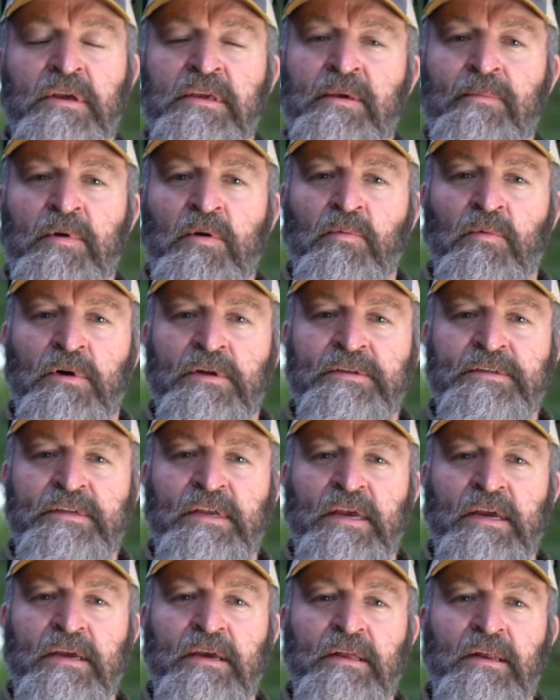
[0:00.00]
Give me 1
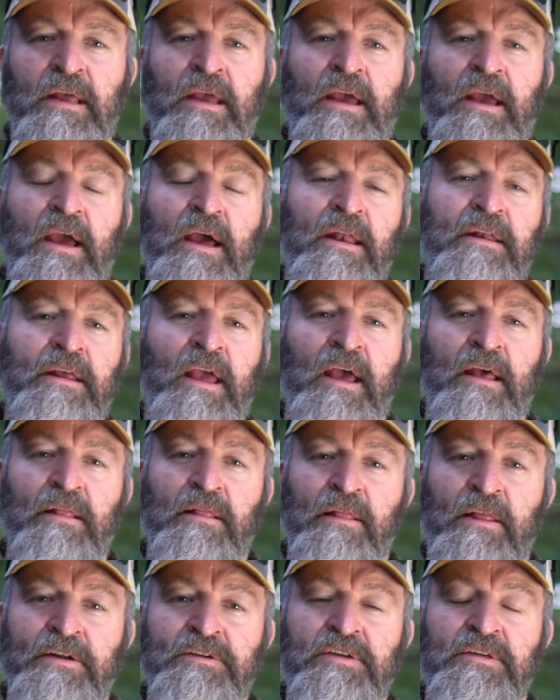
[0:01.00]
second and
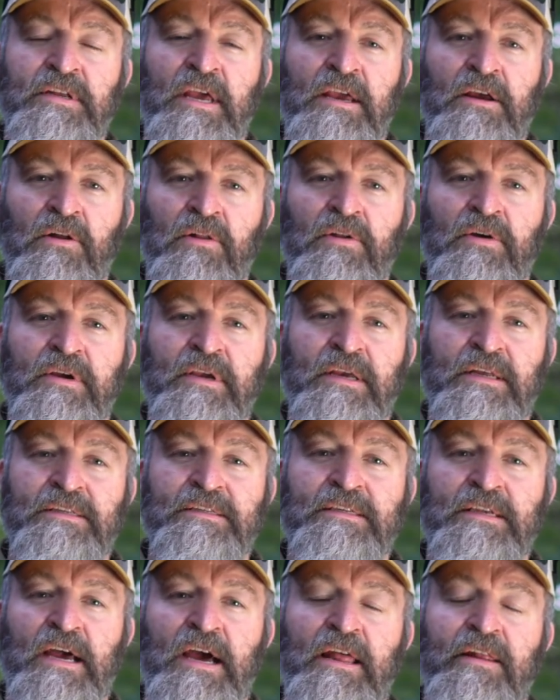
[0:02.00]
let you take a look
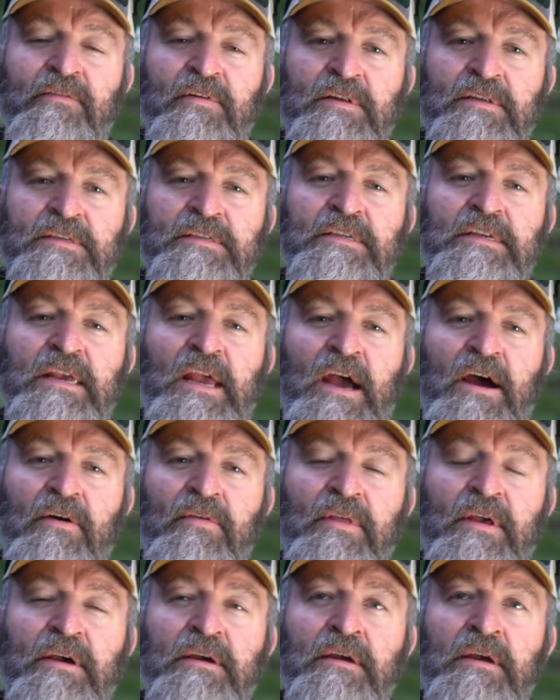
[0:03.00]
inside of it and see how
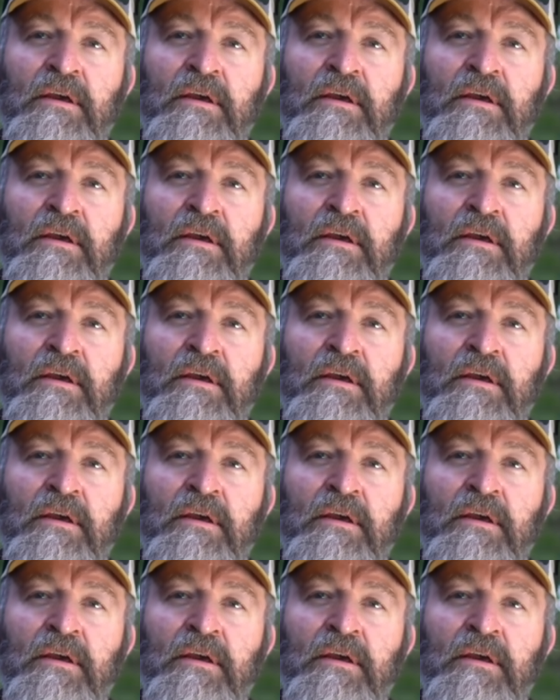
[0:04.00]
the